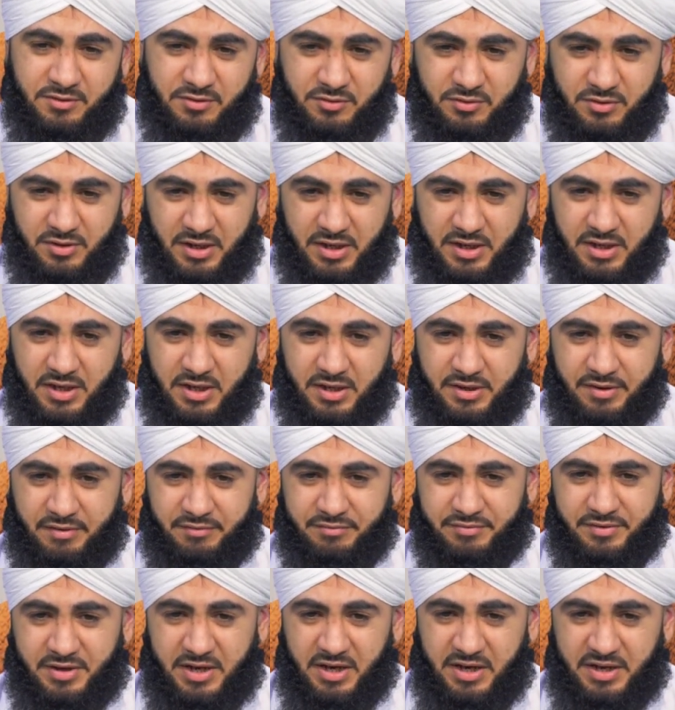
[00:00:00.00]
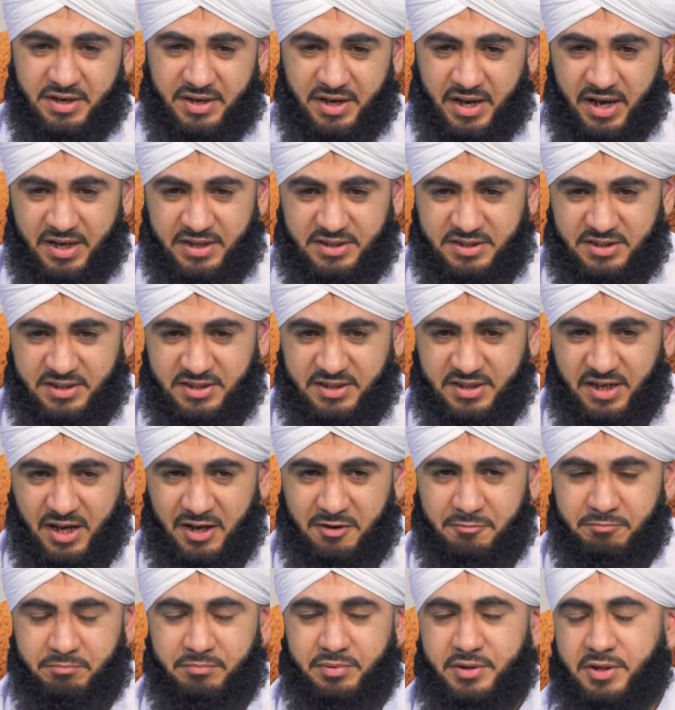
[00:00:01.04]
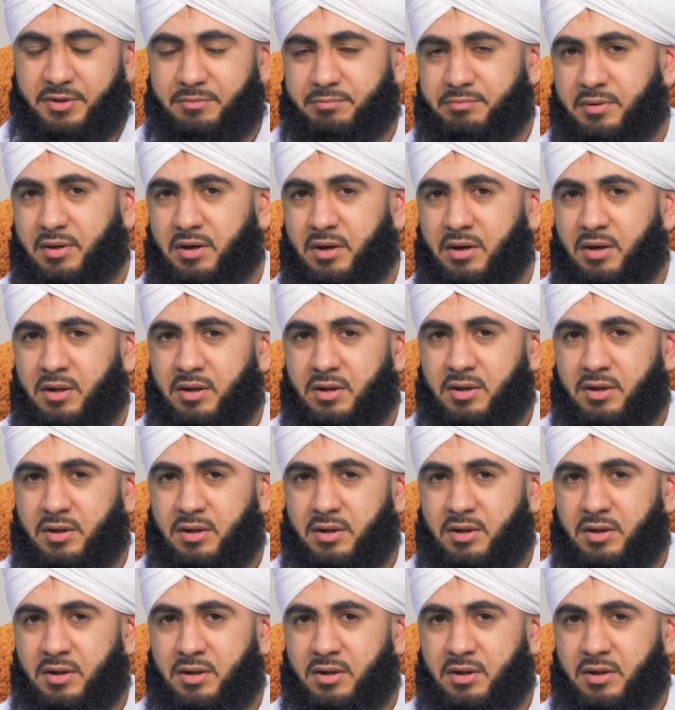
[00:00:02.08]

look, I have killed 99 people.